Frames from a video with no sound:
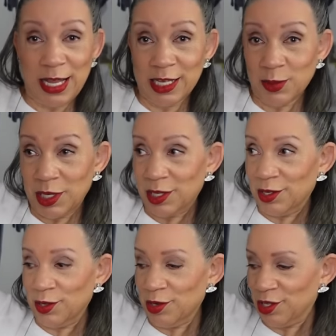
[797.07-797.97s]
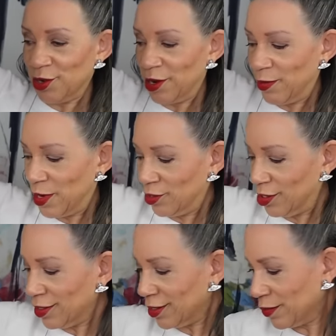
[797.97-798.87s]
It's one of the newer Tory
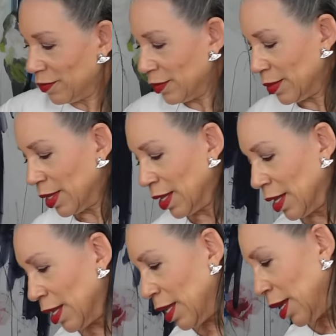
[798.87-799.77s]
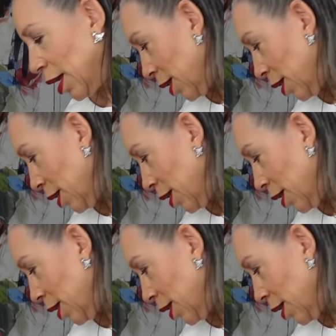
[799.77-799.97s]
Burches. I